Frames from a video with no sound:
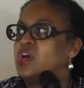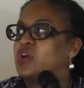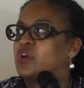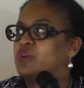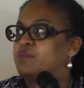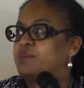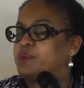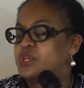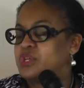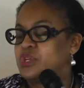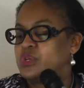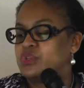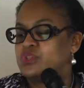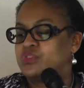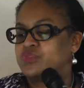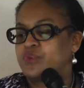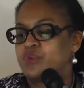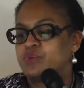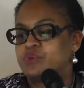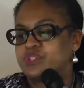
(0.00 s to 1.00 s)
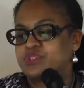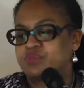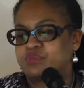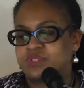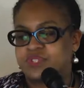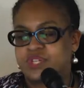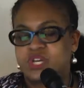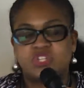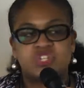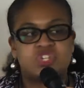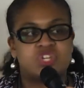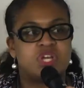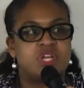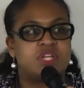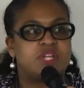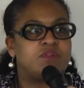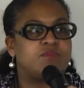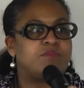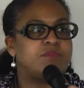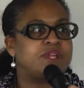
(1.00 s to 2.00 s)
could be used for risk
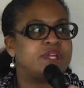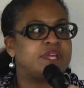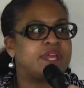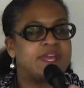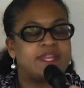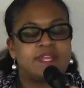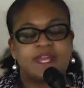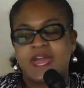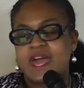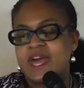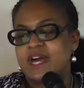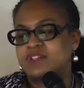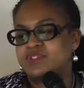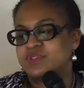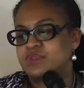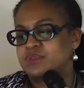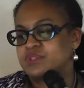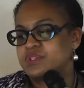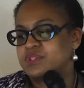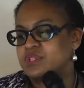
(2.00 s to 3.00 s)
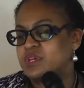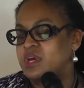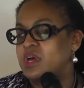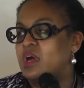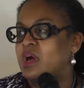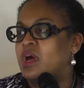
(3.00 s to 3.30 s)
reduction and mitigating hazards,